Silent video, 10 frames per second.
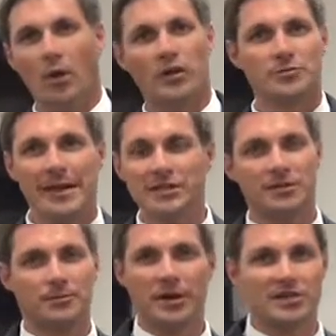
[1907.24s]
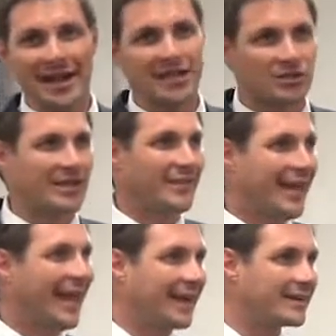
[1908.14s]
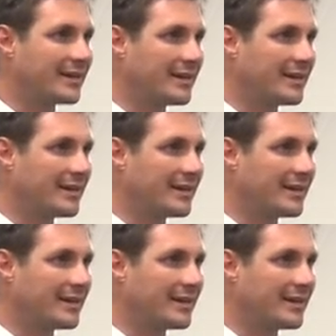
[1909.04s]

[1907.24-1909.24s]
Which means precisely that.